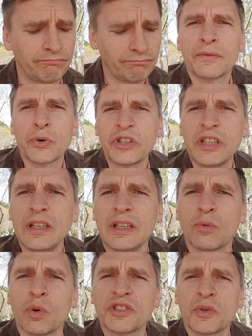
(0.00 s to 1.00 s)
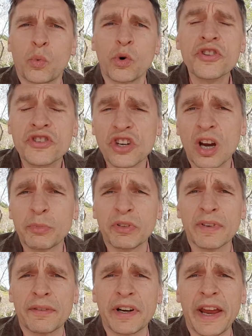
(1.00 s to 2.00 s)
14, what's the worst job
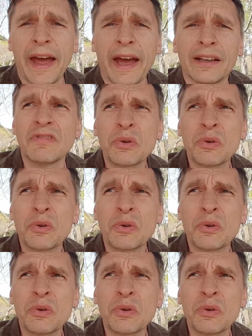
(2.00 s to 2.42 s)
you've ever had?